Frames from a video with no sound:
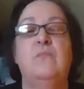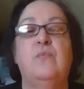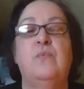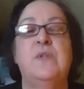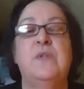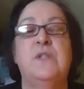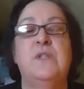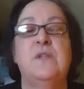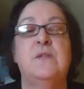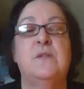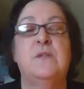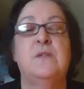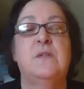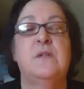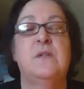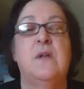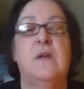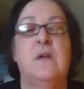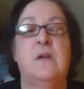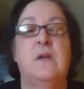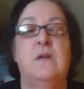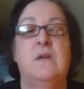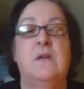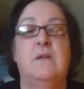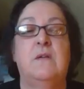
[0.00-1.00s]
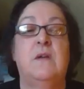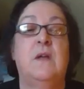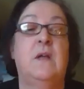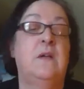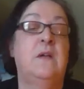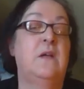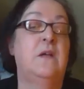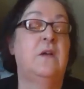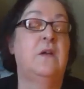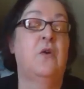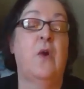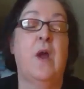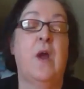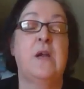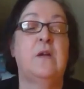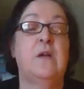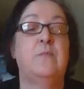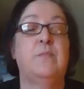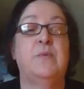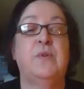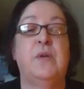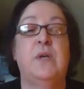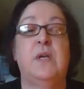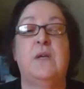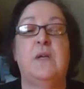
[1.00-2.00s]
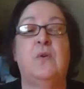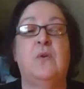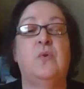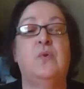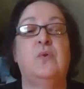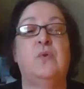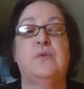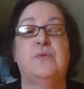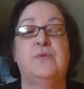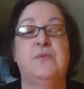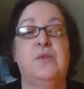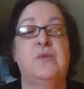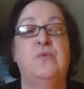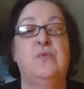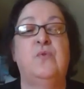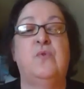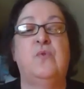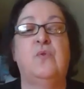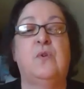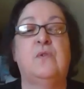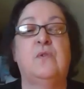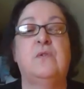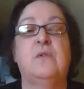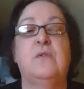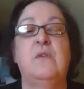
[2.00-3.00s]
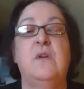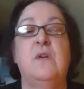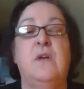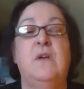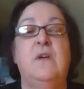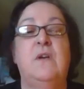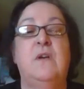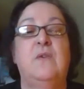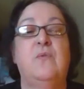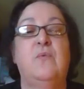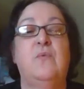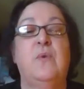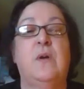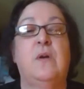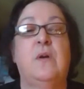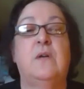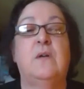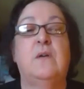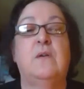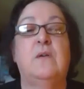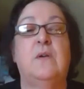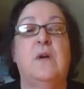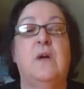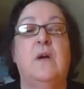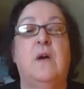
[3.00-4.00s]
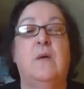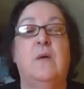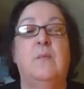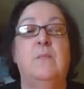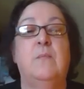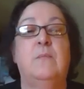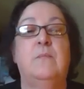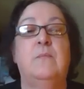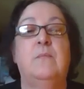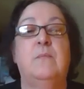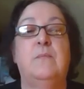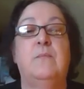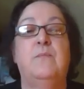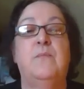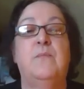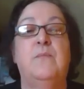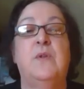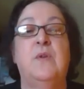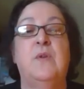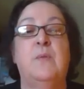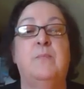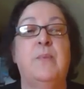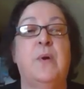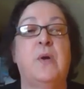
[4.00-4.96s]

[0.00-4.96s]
which is an incredibly cool tool where the